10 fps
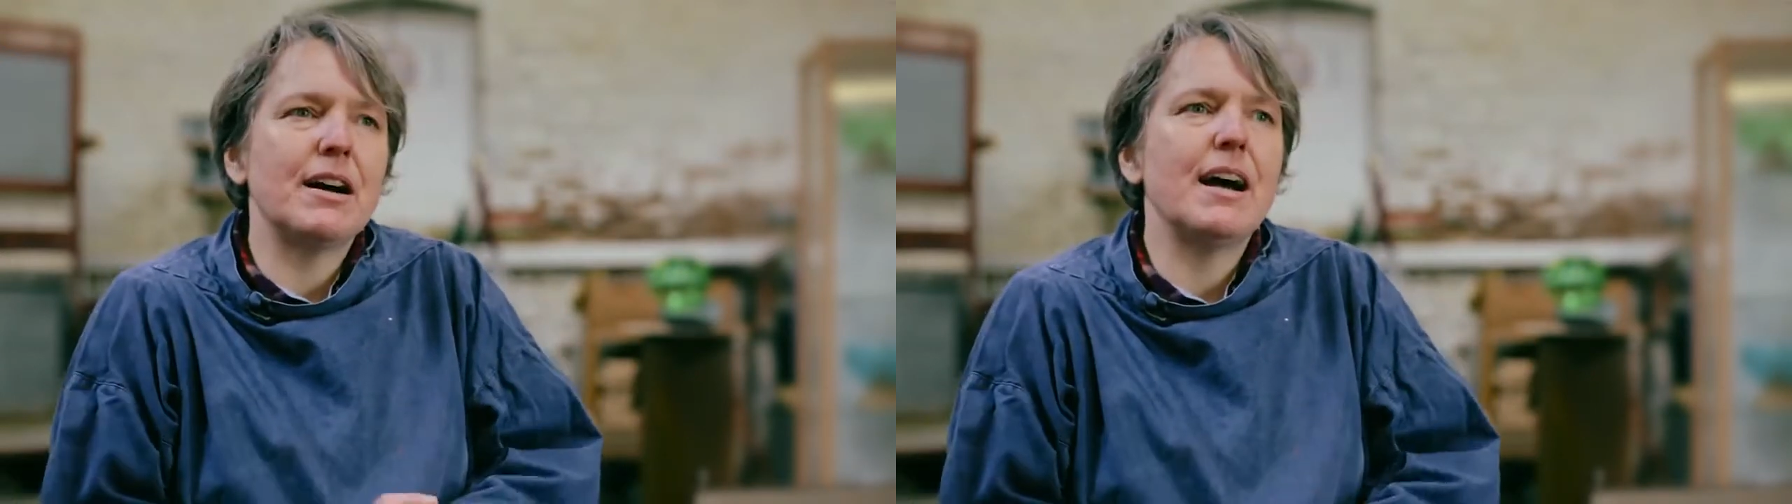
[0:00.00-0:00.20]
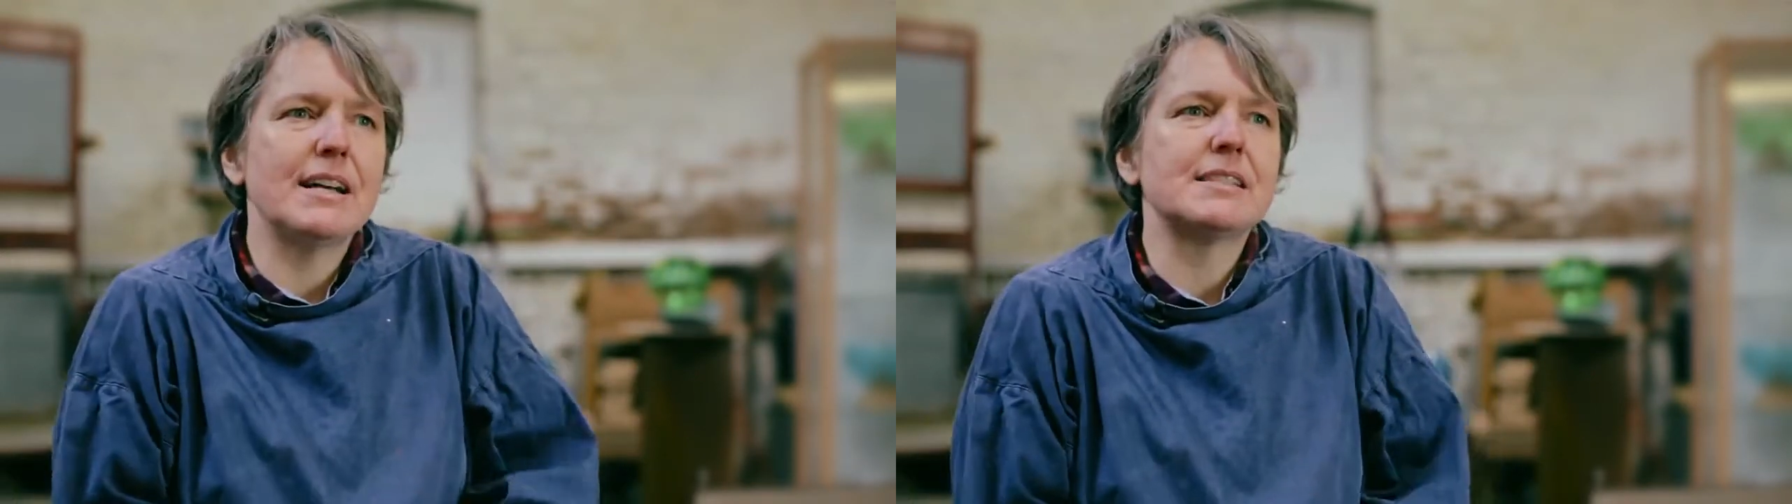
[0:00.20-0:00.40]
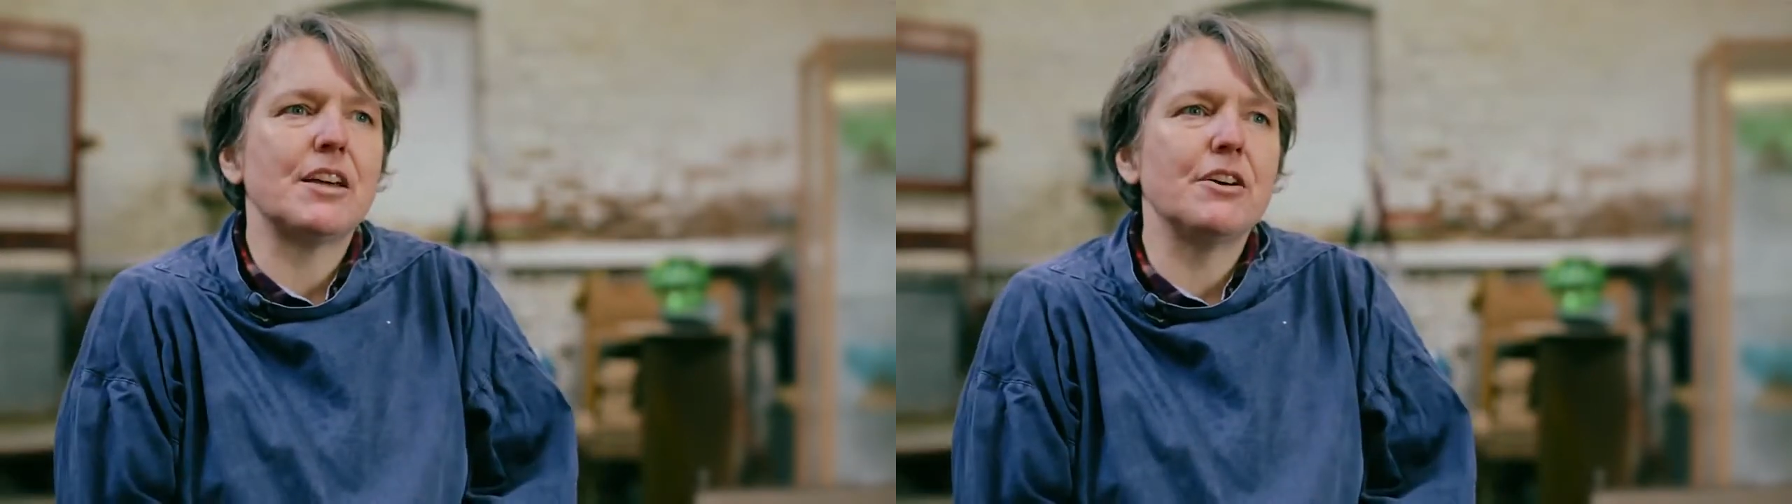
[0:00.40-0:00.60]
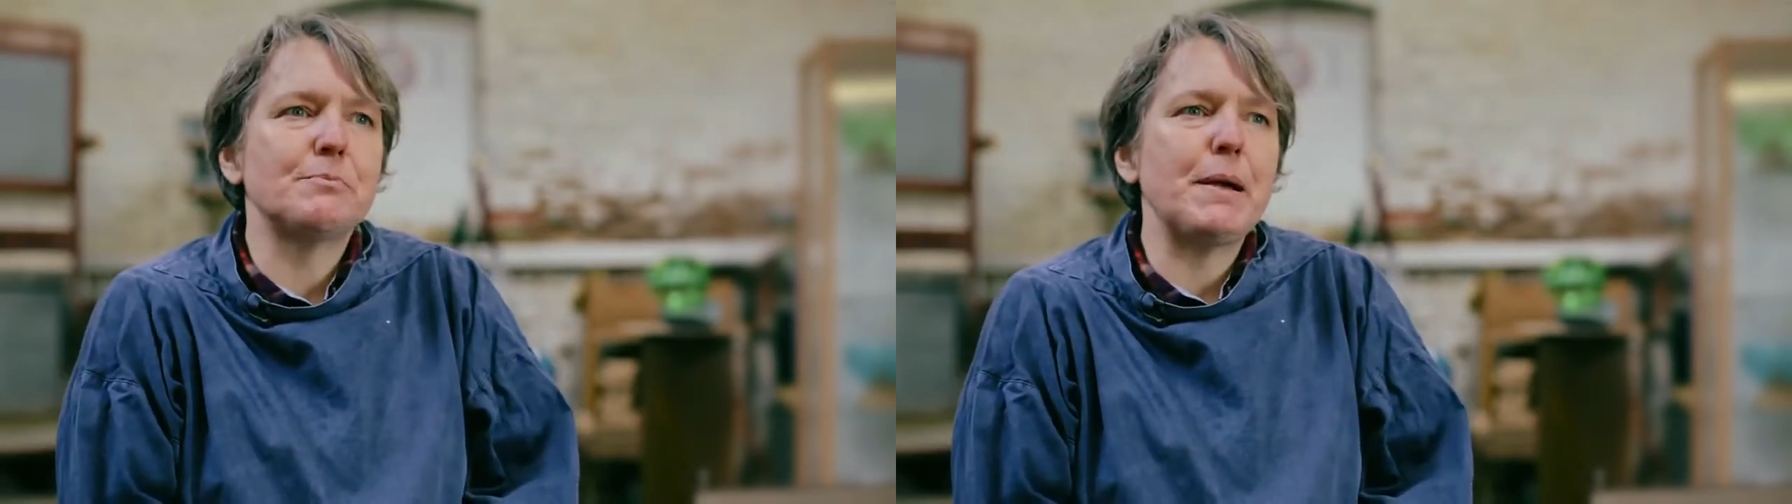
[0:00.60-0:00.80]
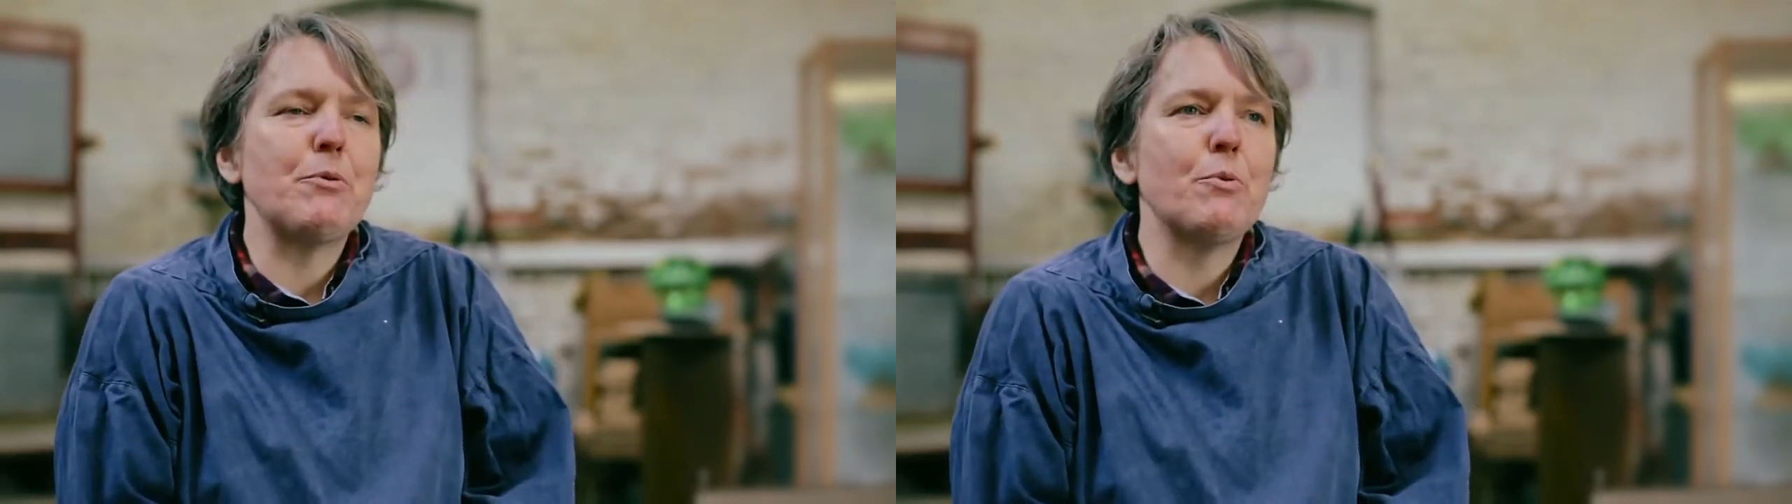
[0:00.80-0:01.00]
has
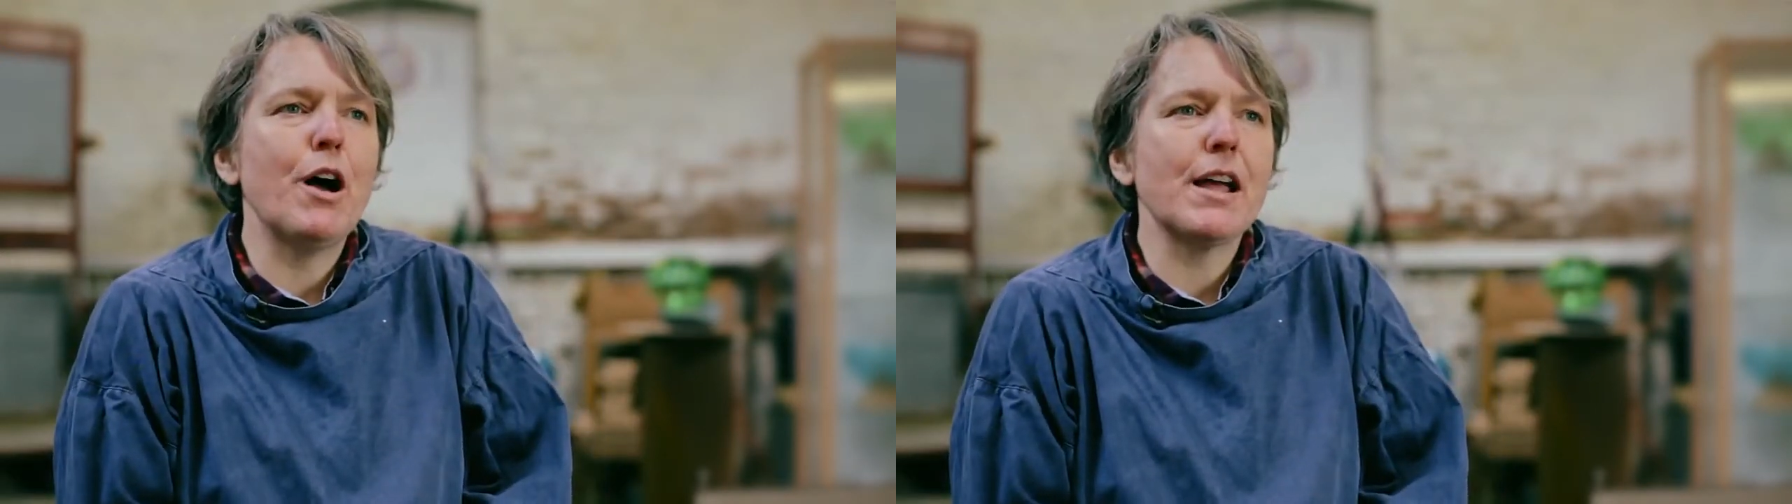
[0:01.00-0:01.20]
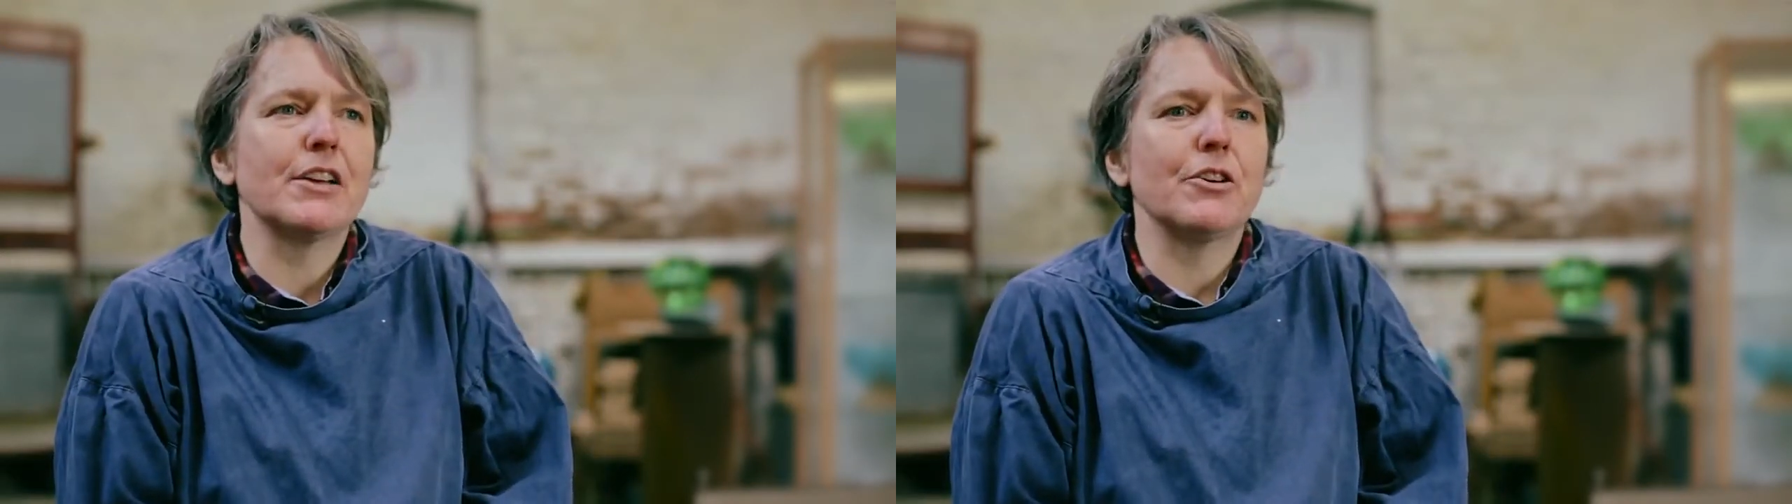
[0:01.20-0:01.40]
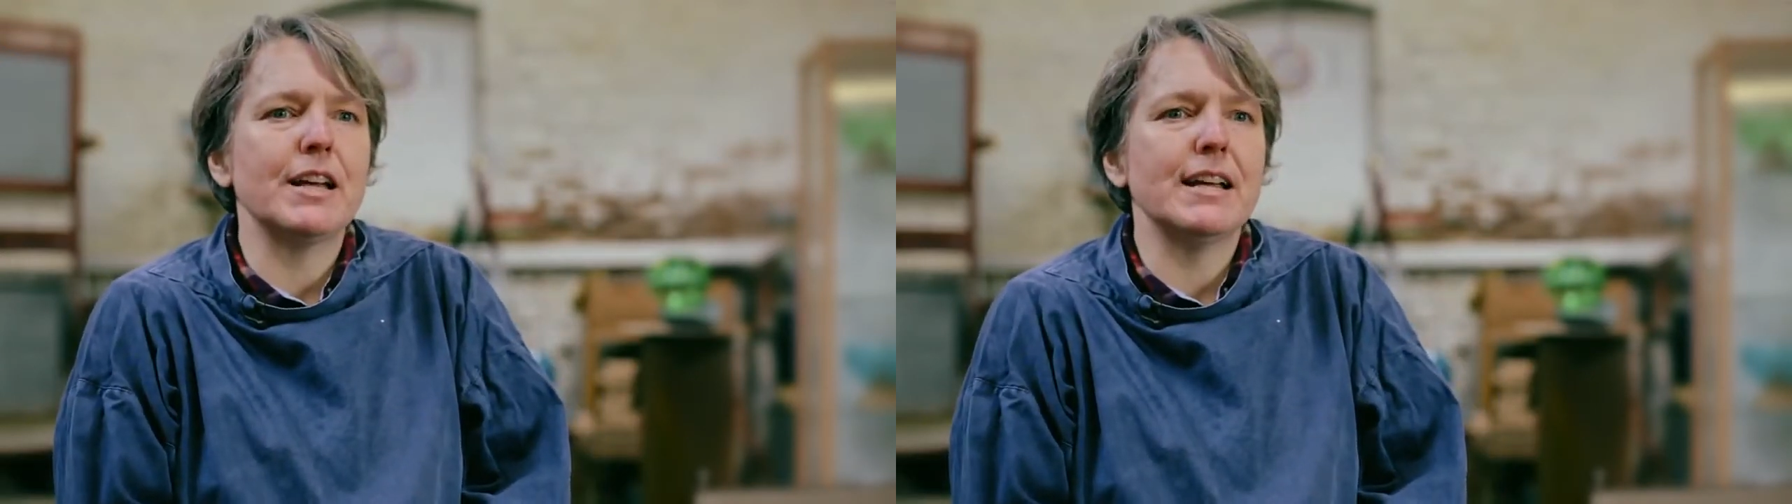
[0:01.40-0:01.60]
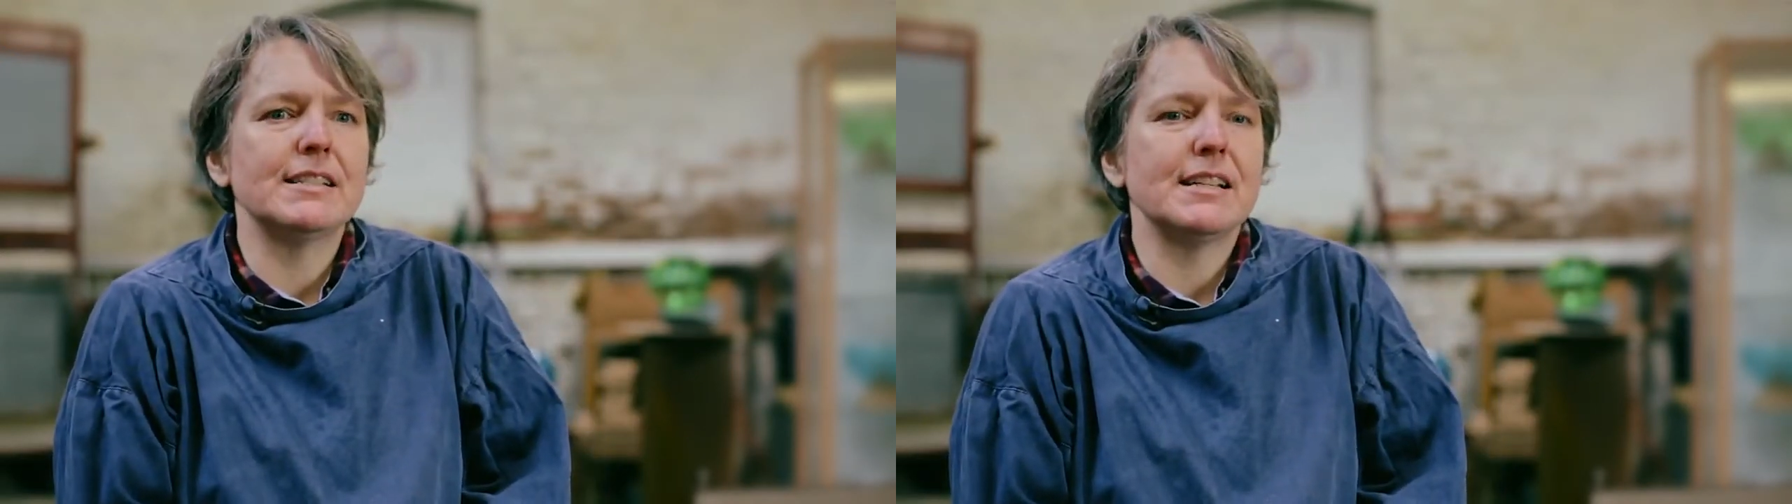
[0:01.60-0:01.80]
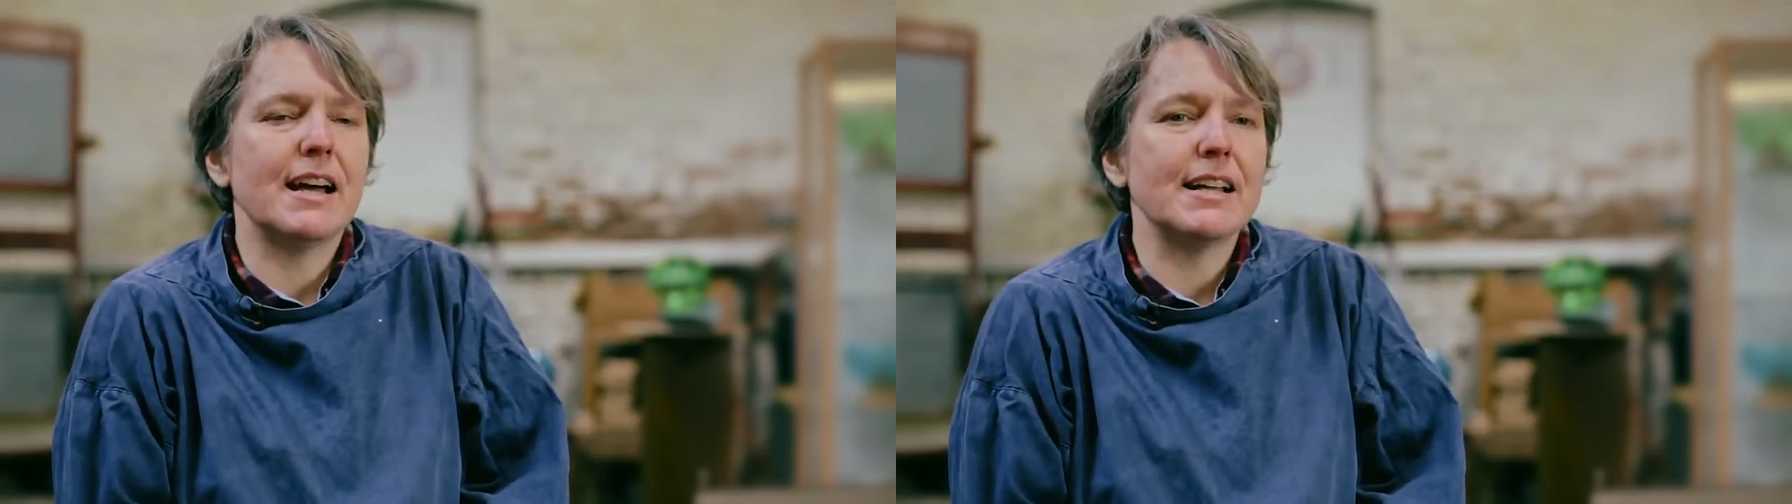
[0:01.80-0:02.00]
those people working on
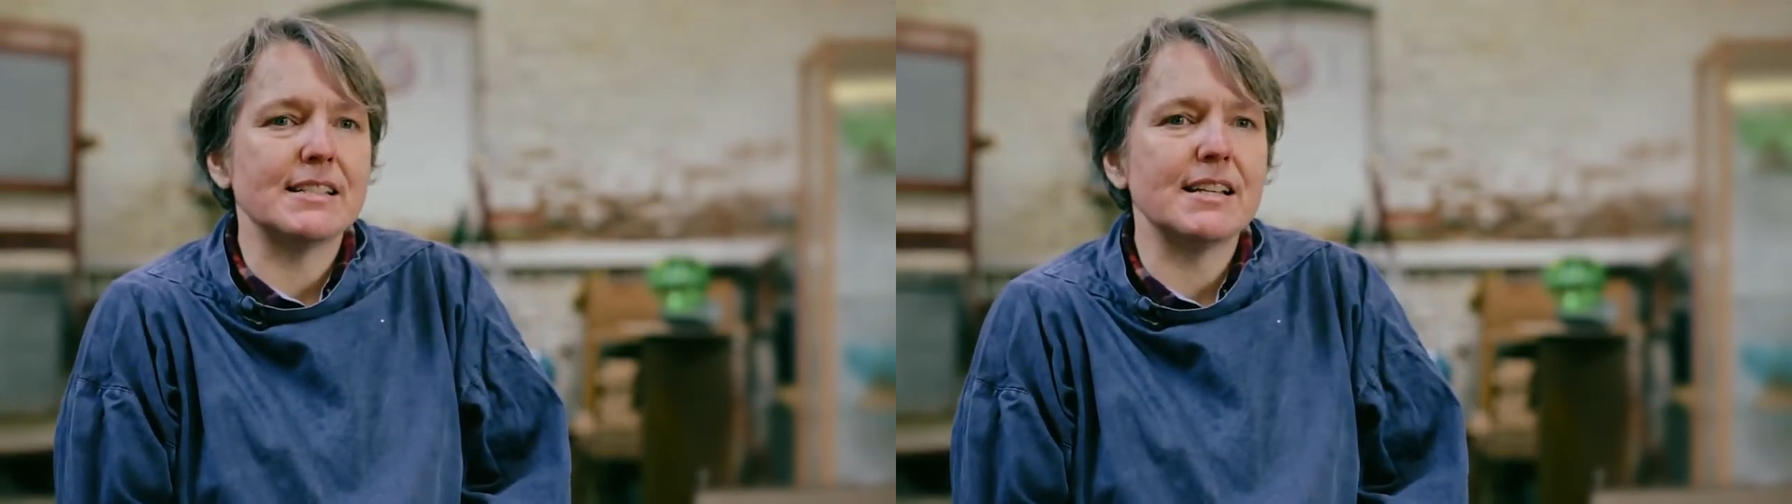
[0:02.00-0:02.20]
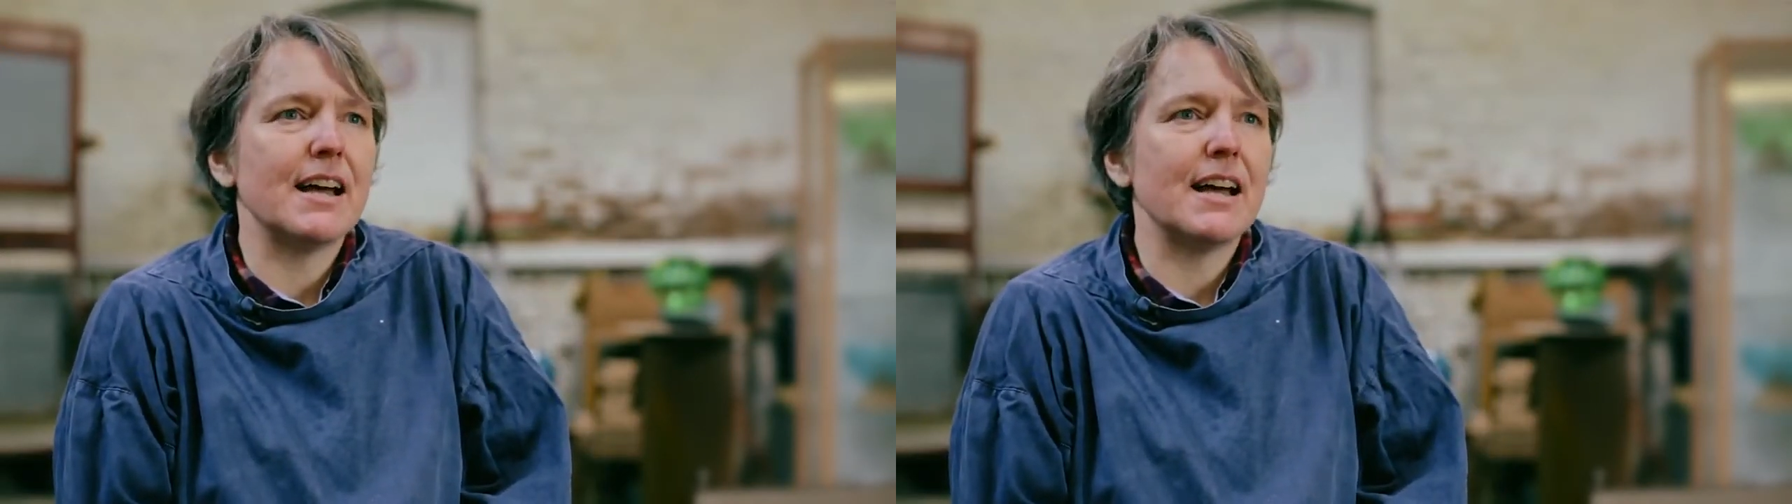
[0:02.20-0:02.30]
it, and